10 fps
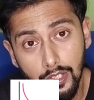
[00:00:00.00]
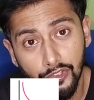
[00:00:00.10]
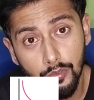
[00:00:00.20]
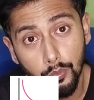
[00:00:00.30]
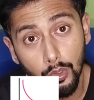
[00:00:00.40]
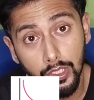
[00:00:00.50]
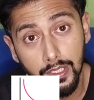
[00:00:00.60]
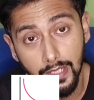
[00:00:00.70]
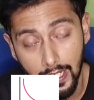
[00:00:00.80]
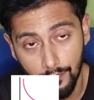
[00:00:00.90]
does it work
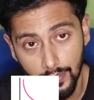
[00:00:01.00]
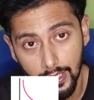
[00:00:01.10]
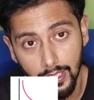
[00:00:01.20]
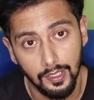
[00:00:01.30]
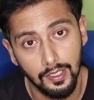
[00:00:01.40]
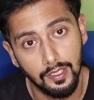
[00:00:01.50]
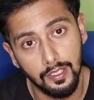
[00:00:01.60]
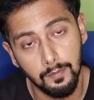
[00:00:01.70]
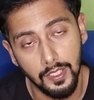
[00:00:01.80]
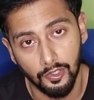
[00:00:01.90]
in that way?
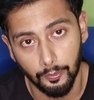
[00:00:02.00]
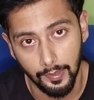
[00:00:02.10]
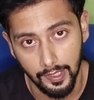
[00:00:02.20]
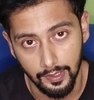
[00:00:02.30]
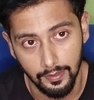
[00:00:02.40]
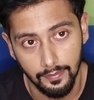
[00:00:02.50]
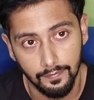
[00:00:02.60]
Let me explain.